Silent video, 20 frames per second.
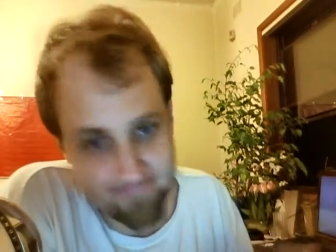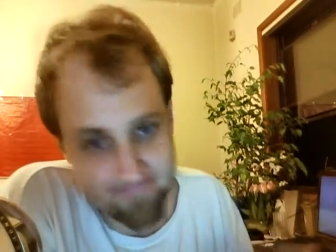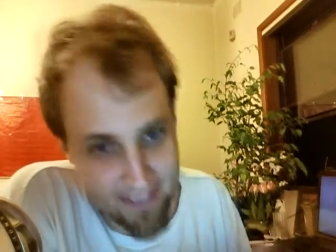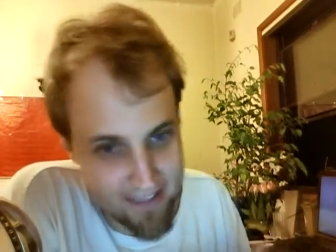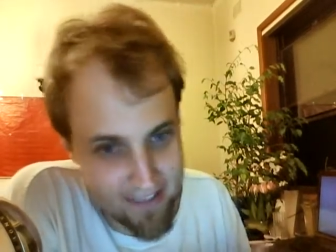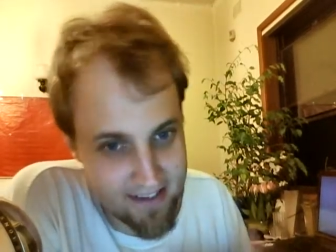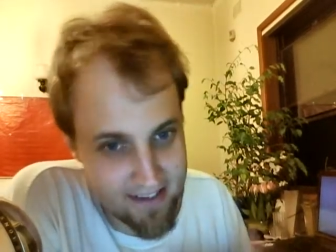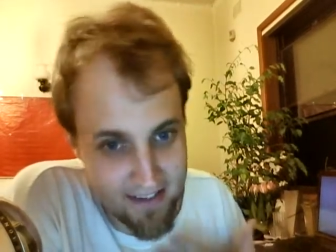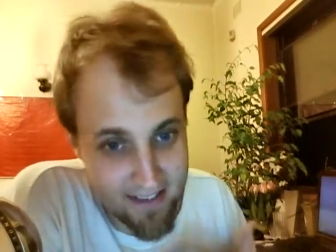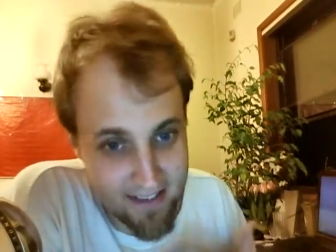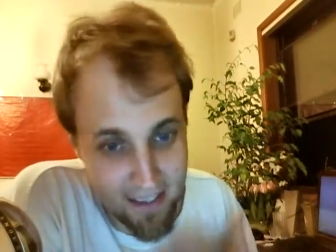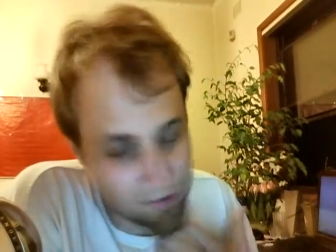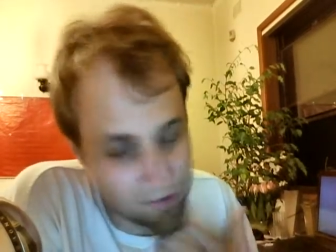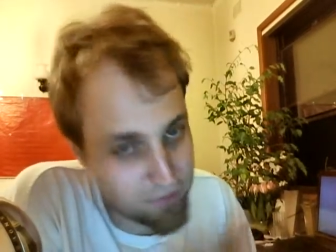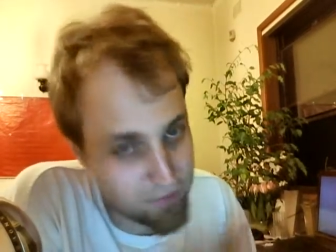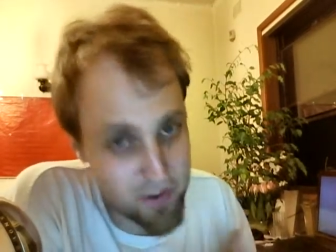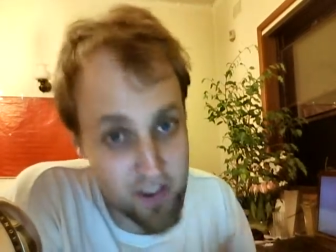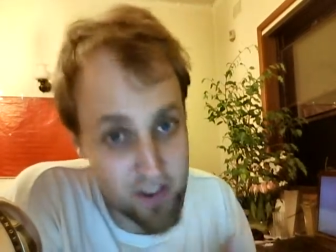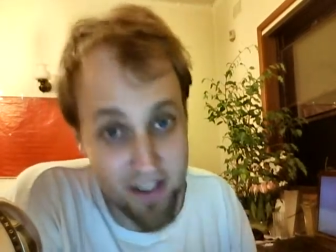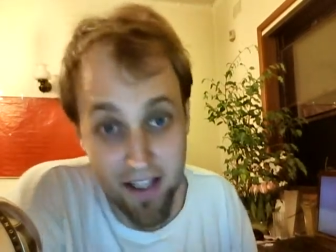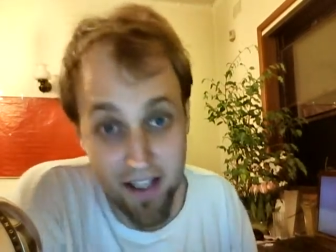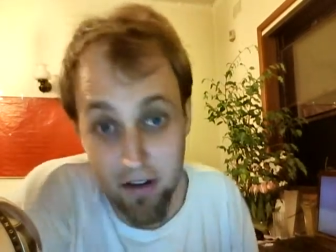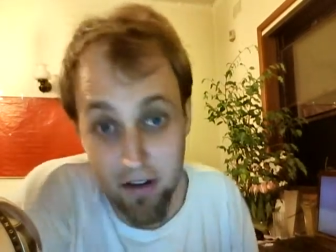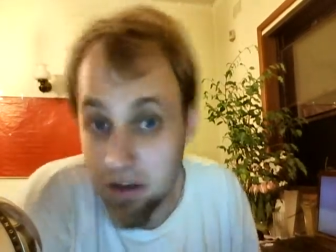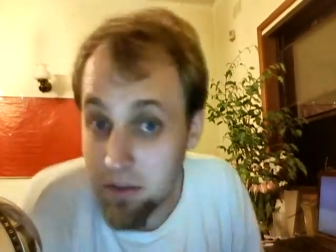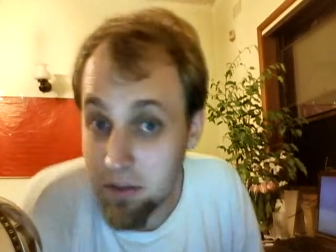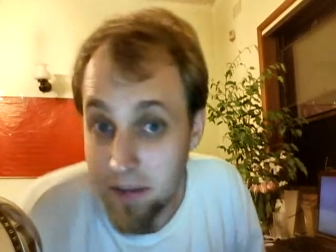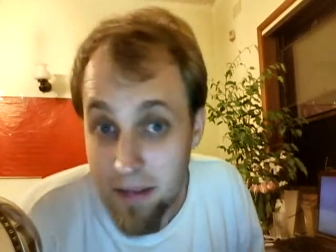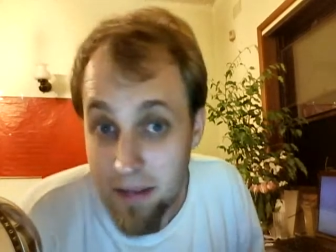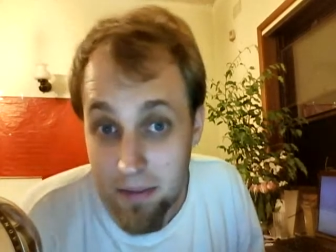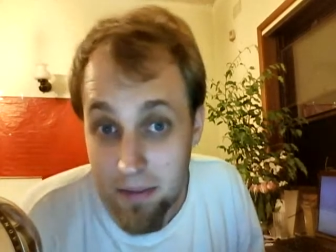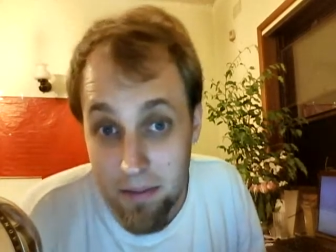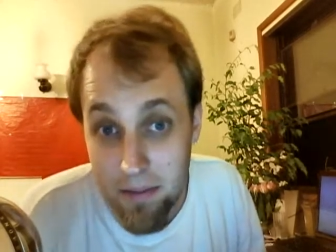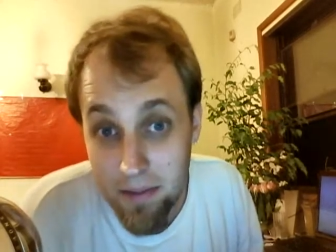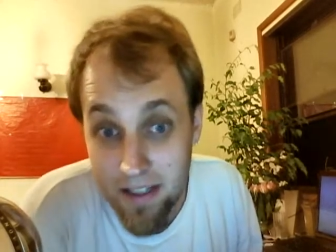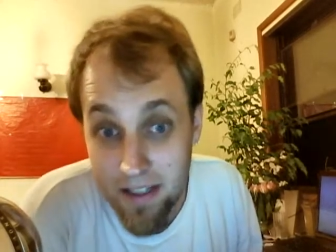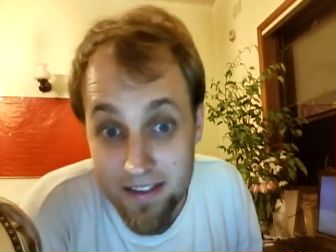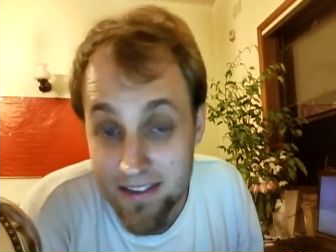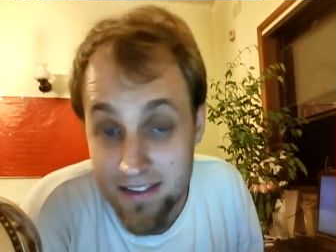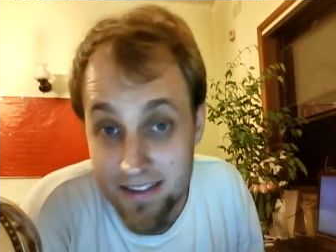it's a selfish thing or maybe
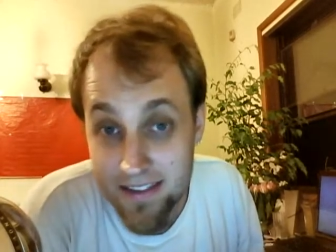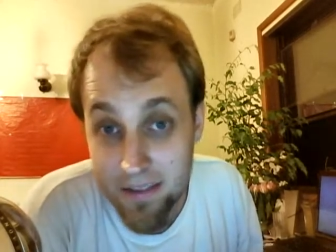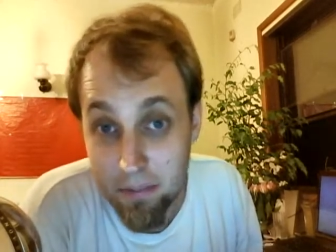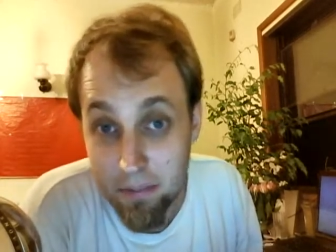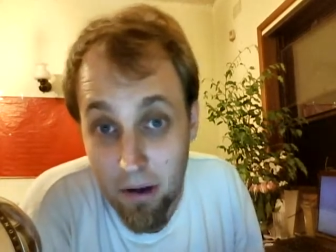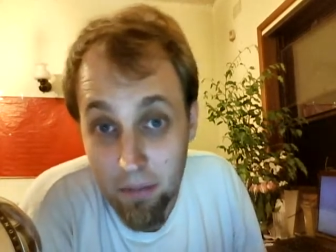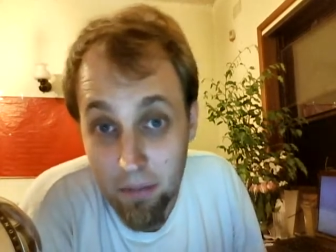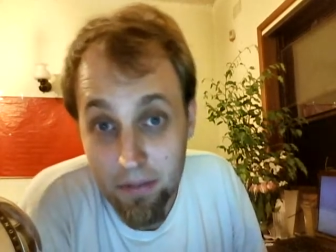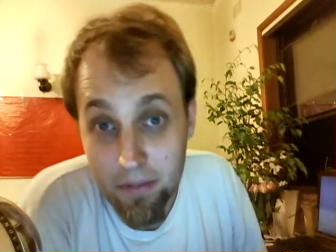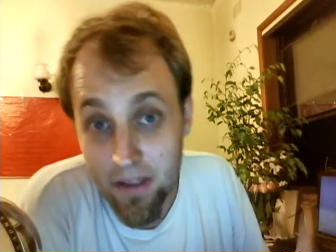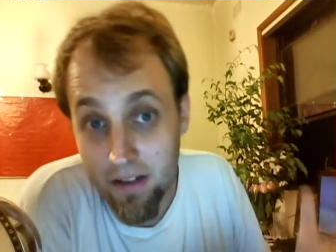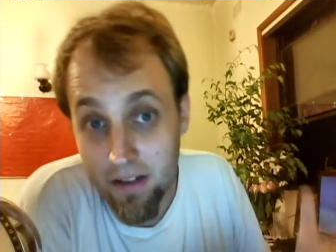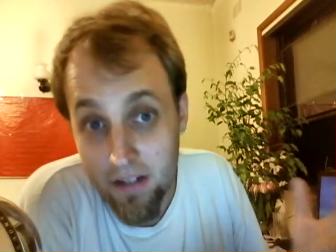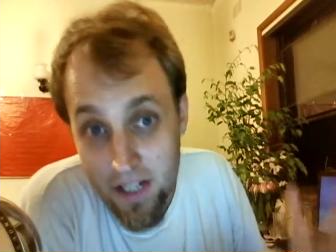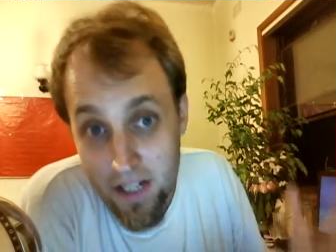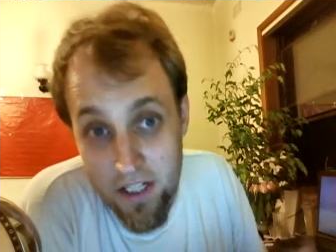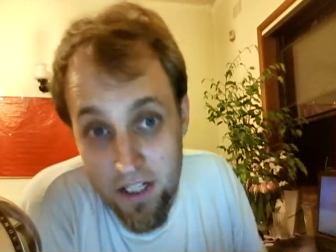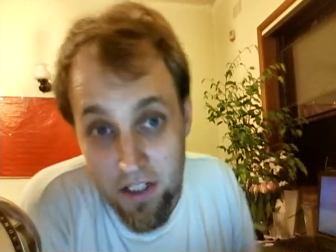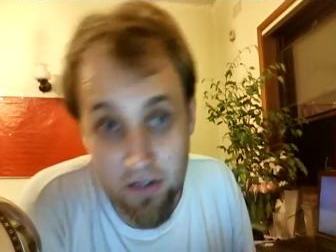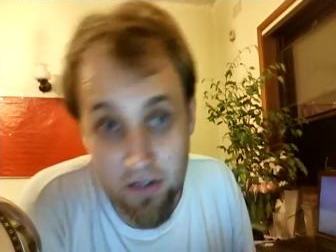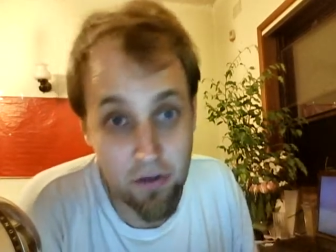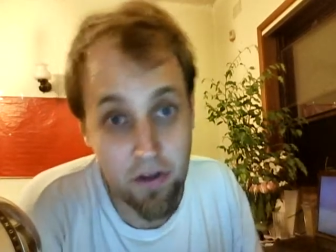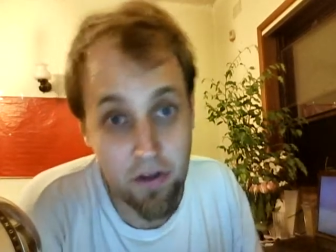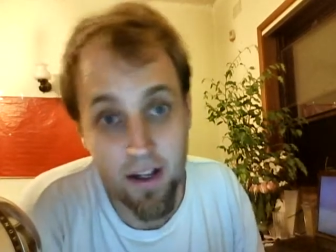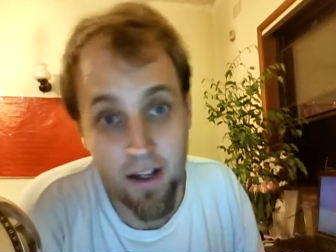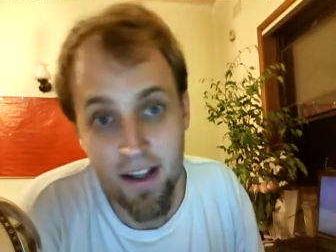because it's a popular issue